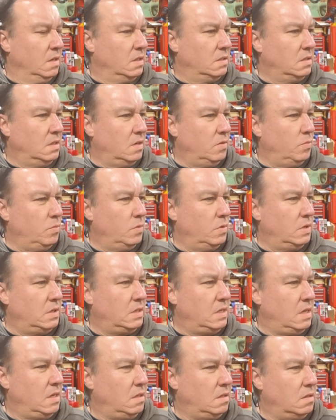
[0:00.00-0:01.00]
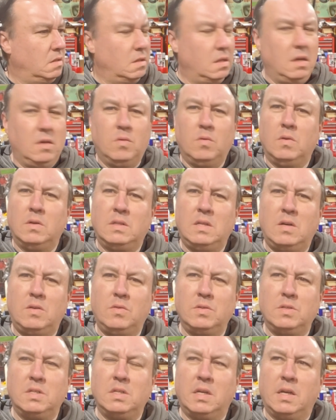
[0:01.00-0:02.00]
no, what the hell? What town
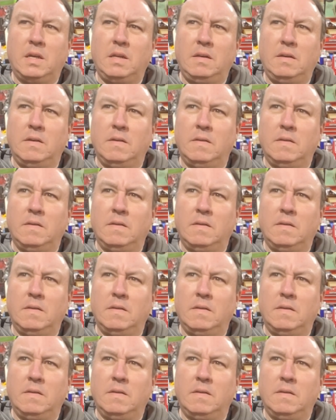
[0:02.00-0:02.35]
is it again?